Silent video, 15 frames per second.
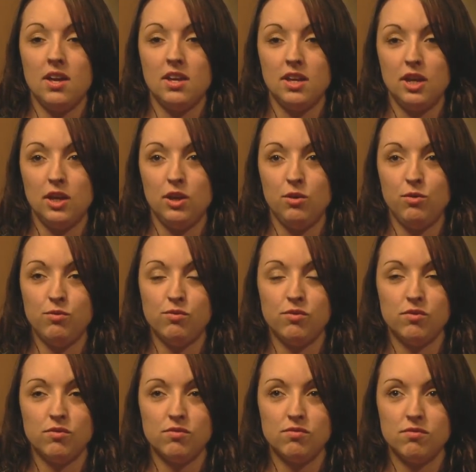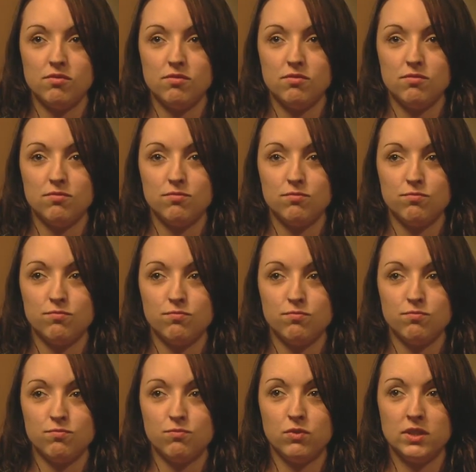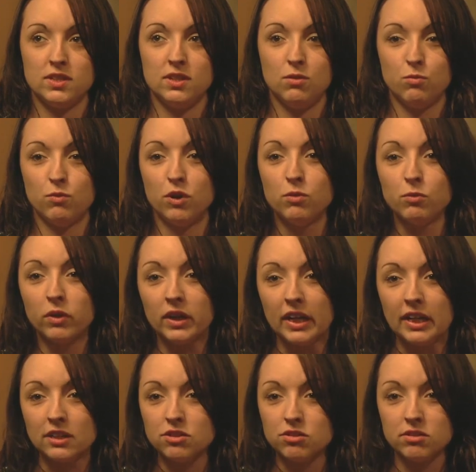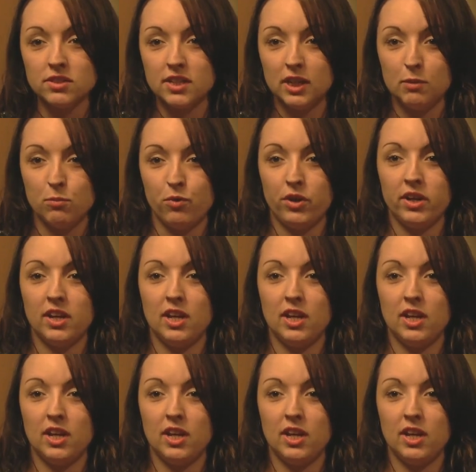He wasn't one word answers anymore.